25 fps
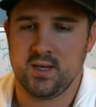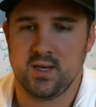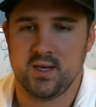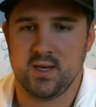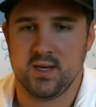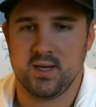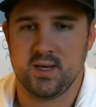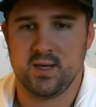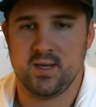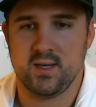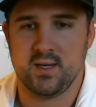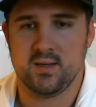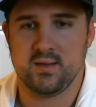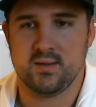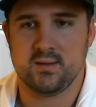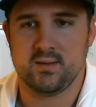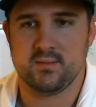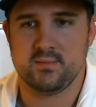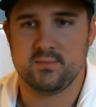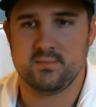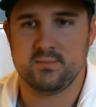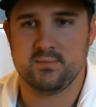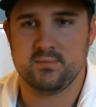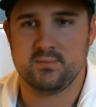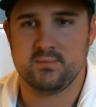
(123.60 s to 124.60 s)

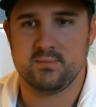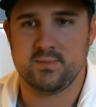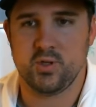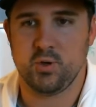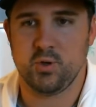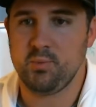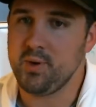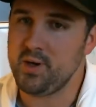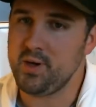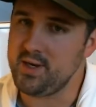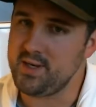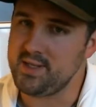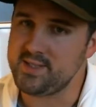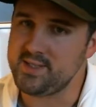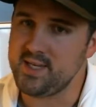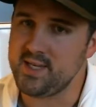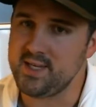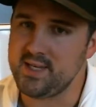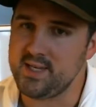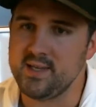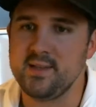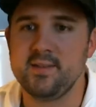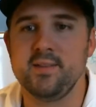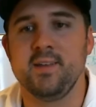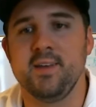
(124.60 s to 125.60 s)
no pun
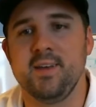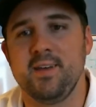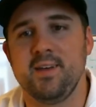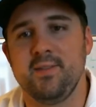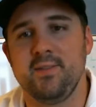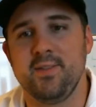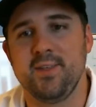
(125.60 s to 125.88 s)
intended,